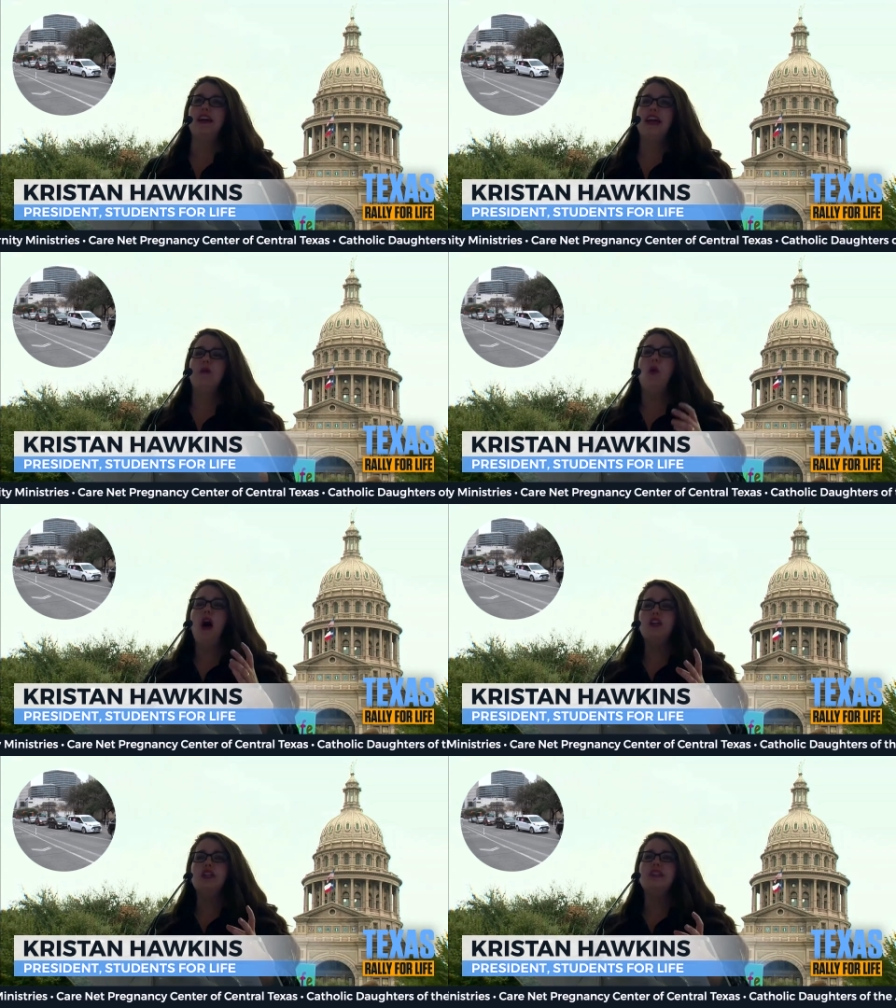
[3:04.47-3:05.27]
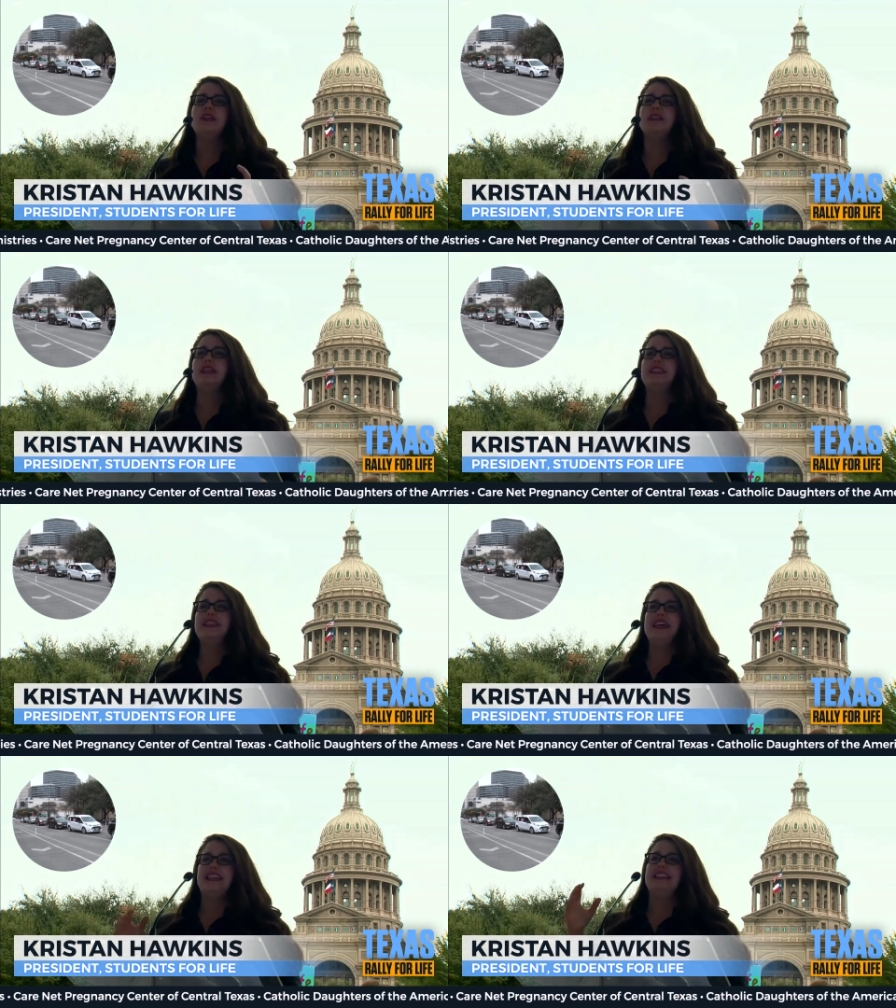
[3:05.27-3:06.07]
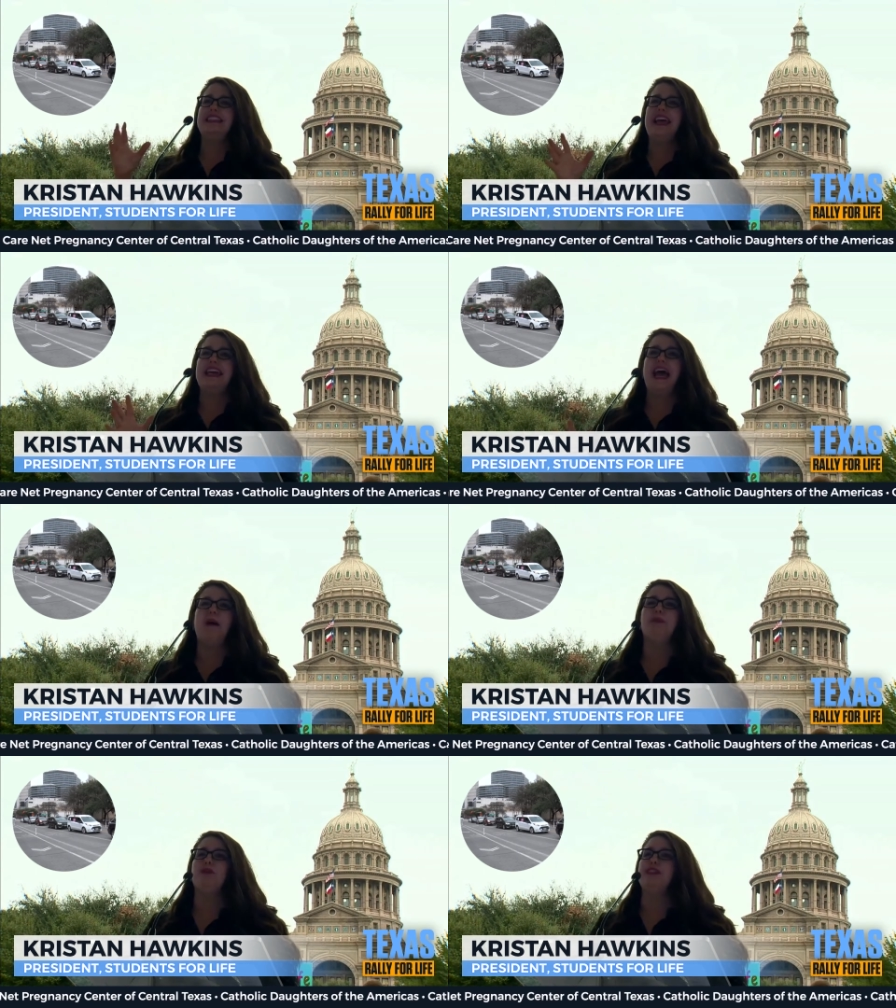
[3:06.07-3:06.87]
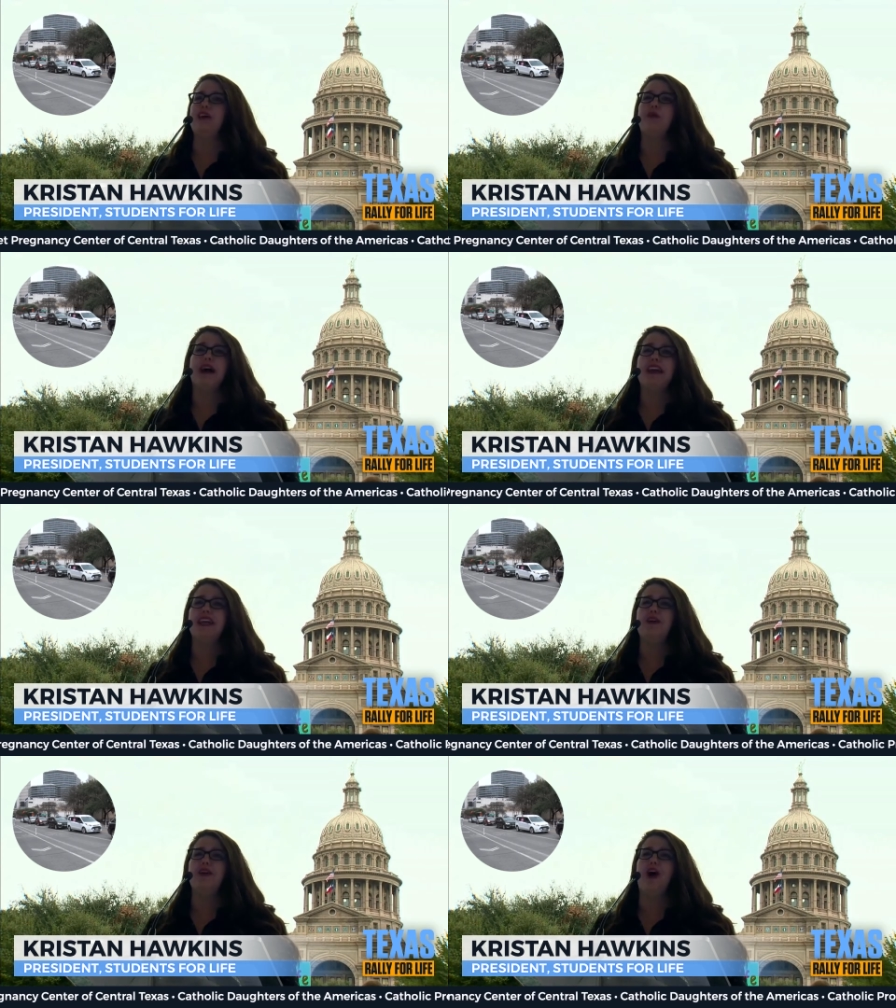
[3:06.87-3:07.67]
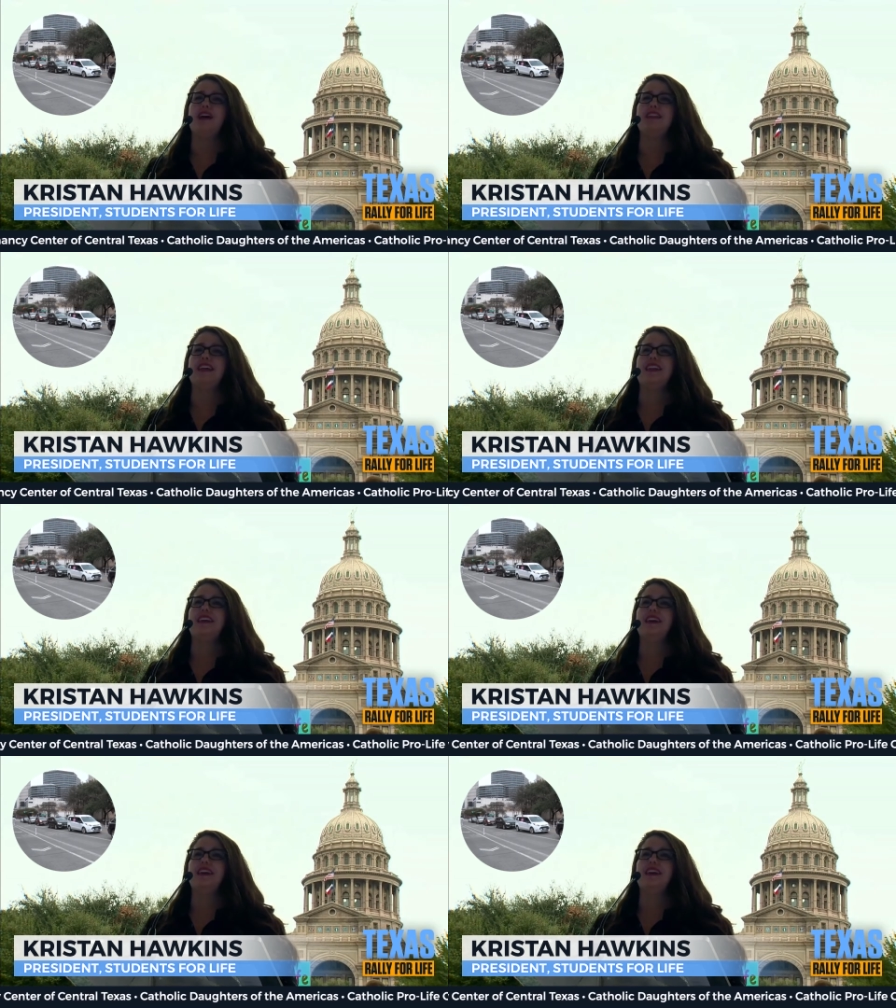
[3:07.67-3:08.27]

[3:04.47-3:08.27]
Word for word: in Washington, D.C., and state capitals like right here in Austin